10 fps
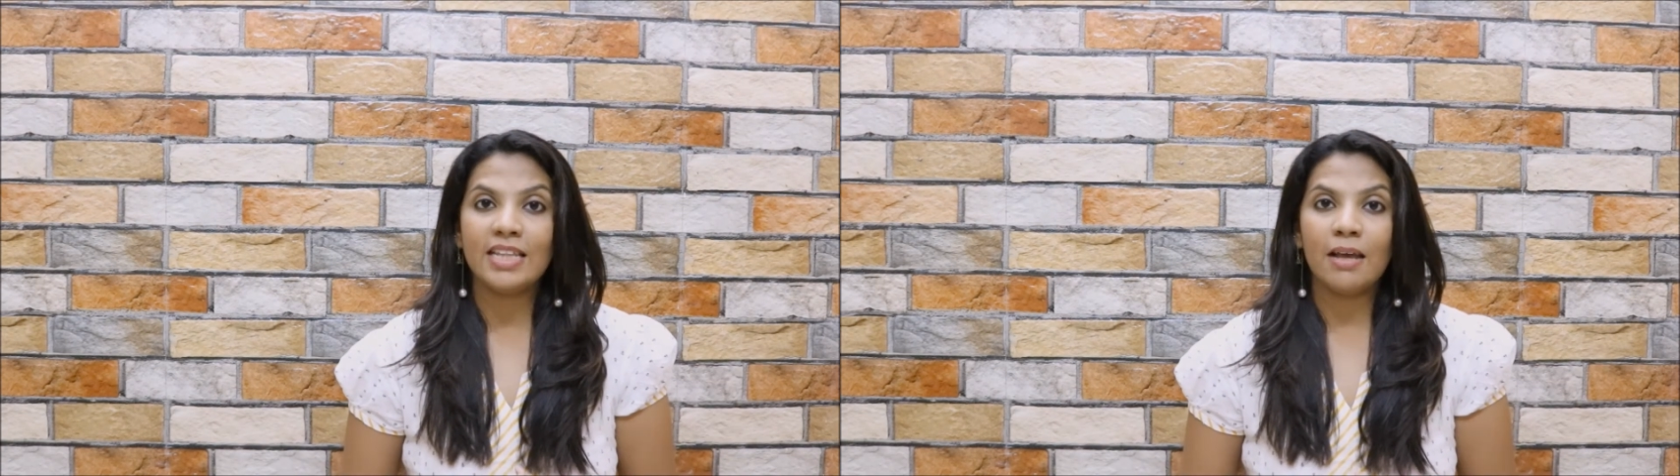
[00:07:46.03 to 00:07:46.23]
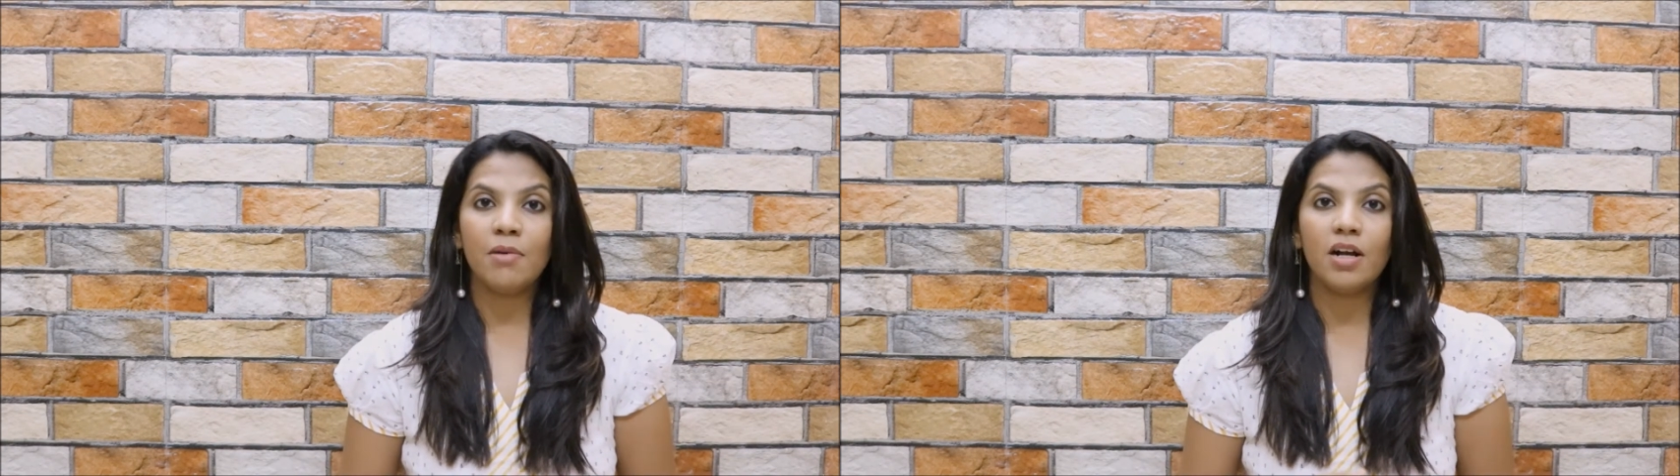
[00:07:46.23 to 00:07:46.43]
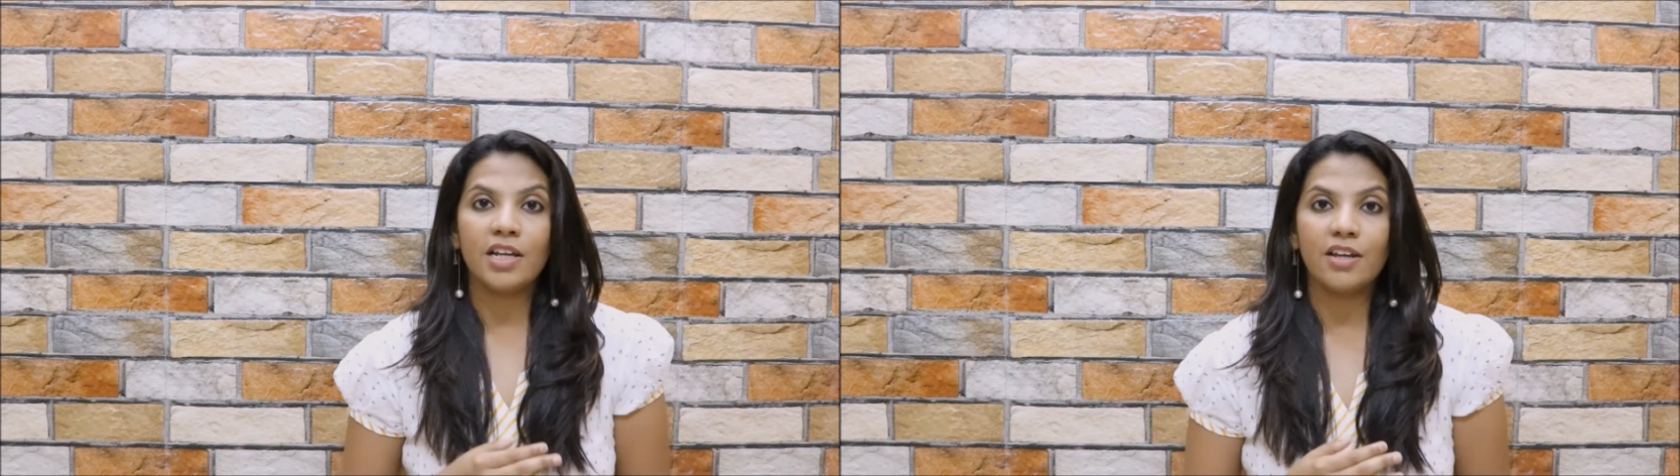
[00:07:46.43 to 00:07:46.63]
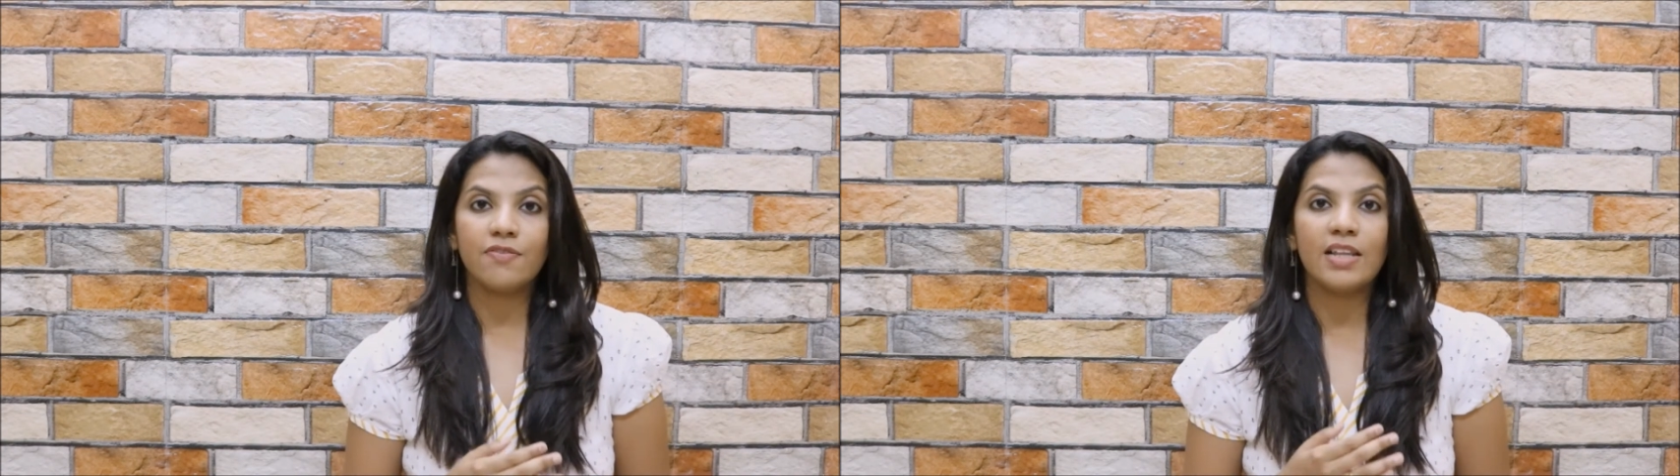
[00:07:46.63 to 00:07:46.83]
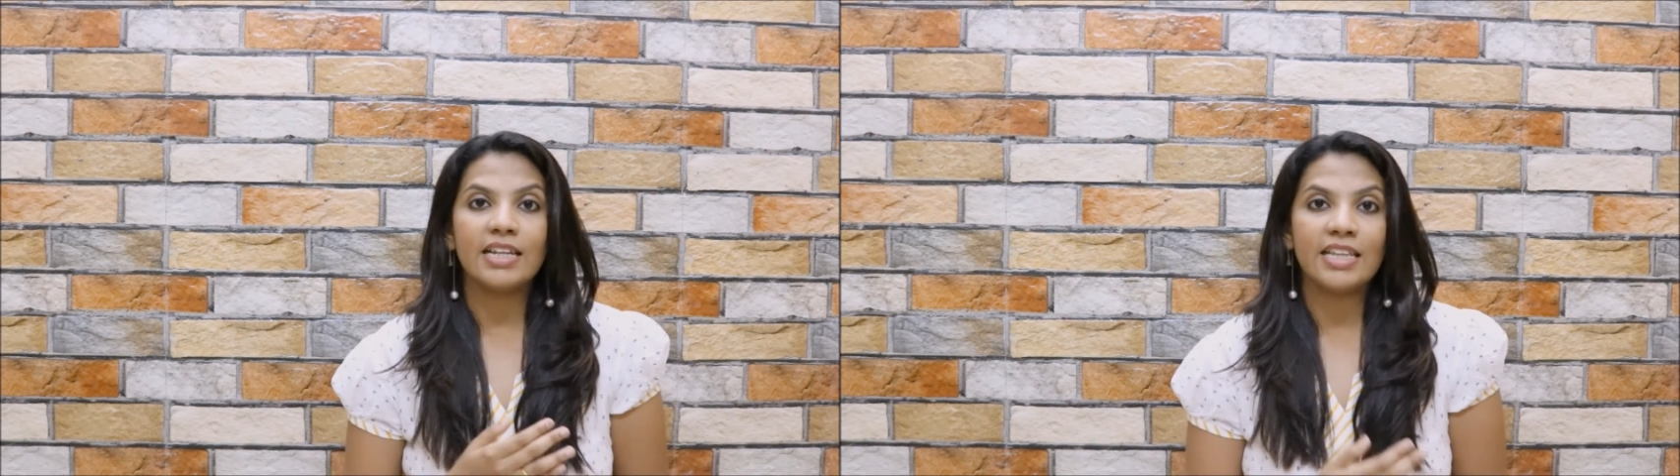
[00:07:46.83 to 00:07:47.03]
them a
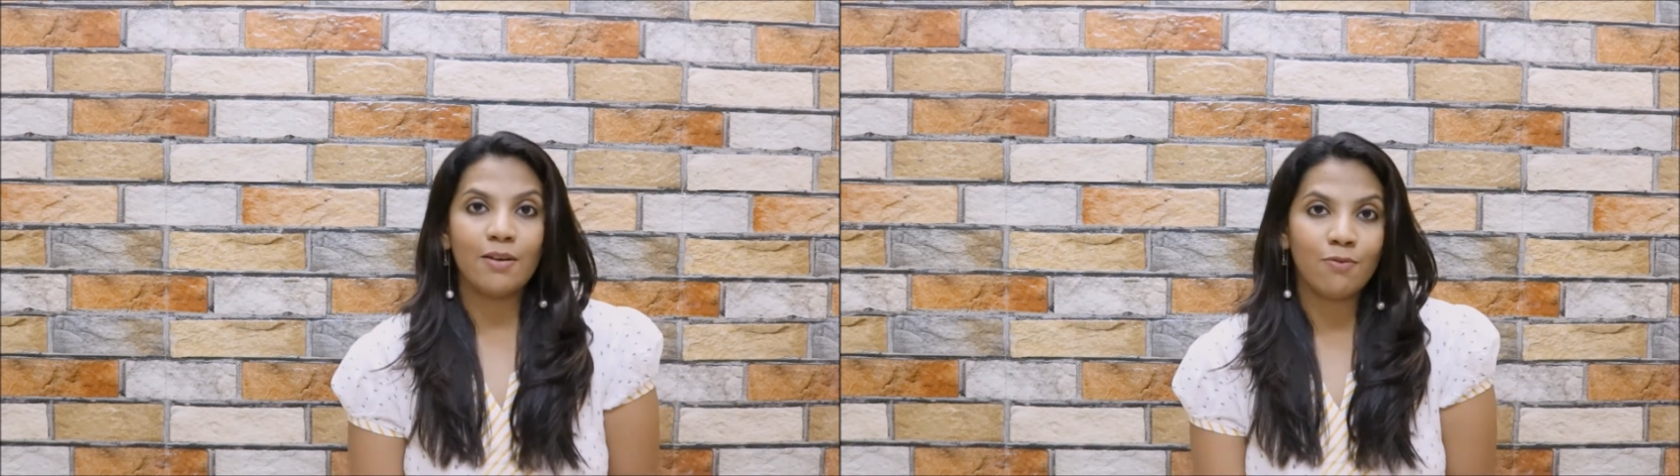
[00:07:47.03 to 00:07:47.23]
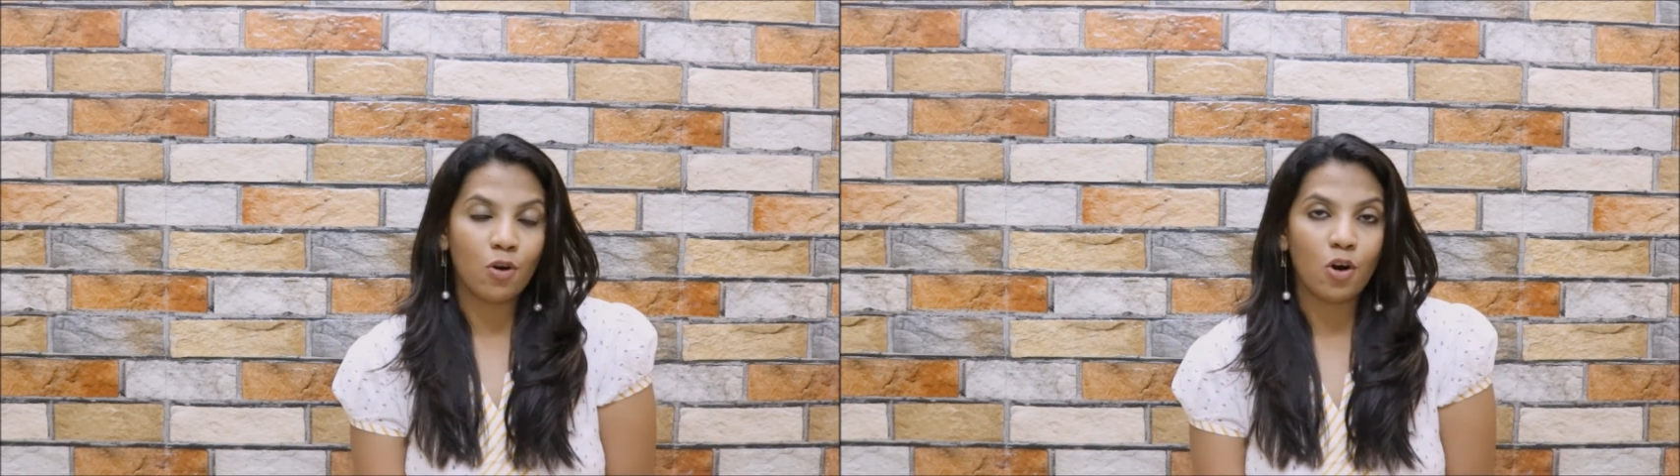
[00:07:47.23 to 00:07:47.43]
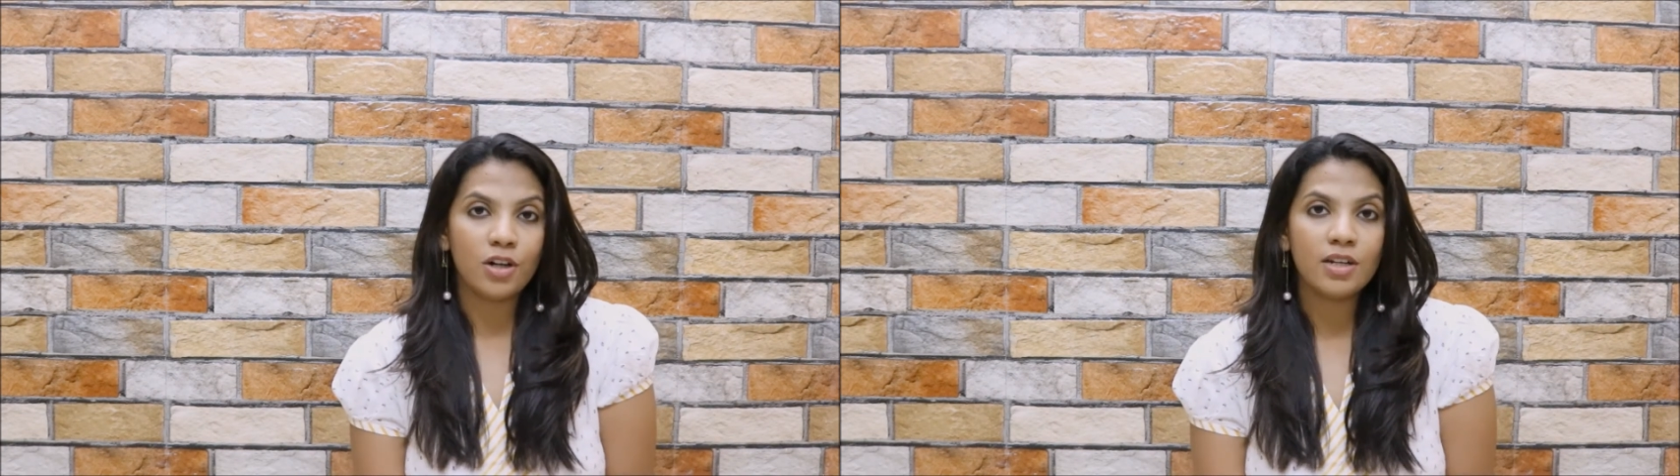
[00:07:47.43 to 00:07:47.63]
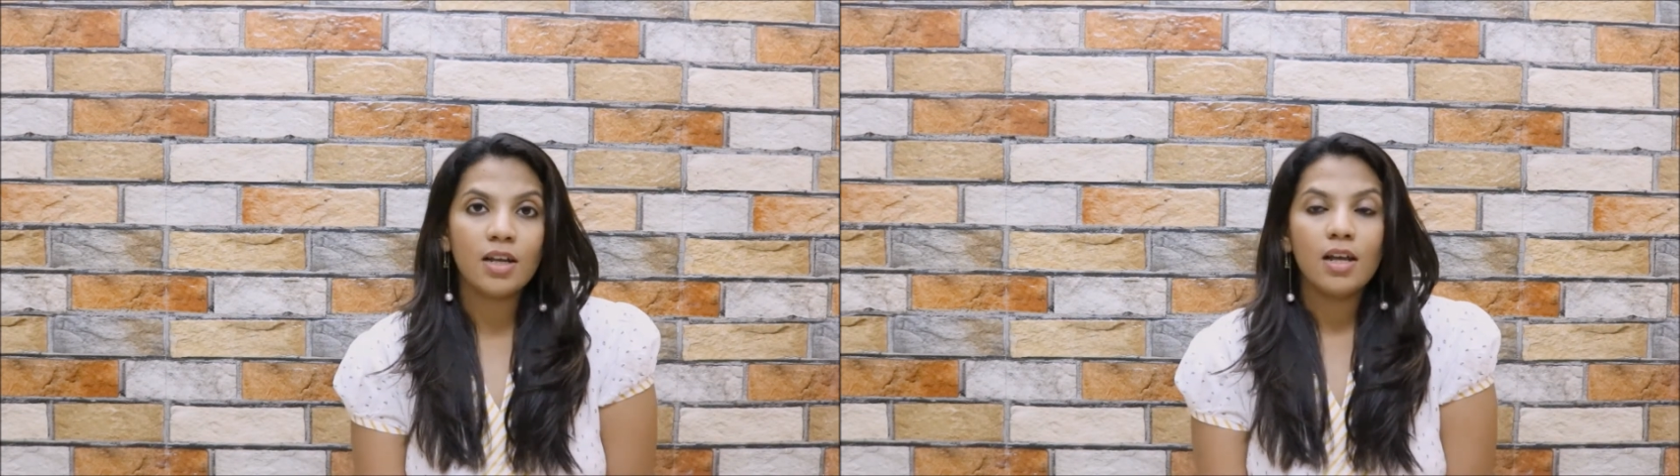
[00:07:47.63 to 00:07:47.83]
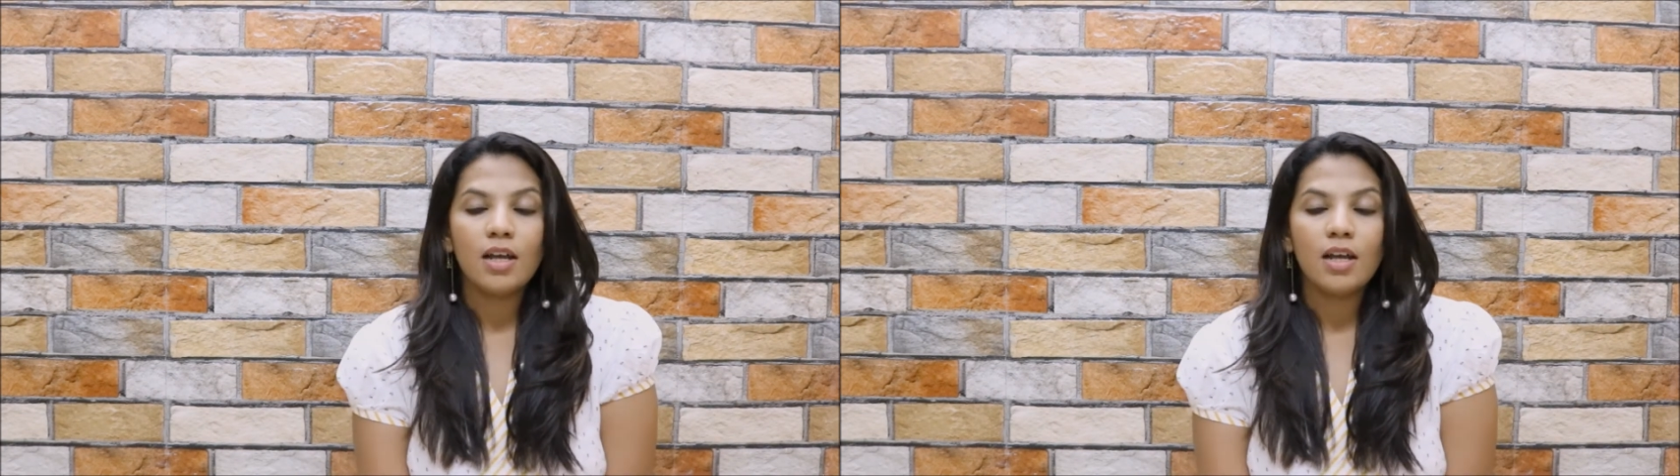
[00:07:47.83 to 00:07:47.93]
gift that they want.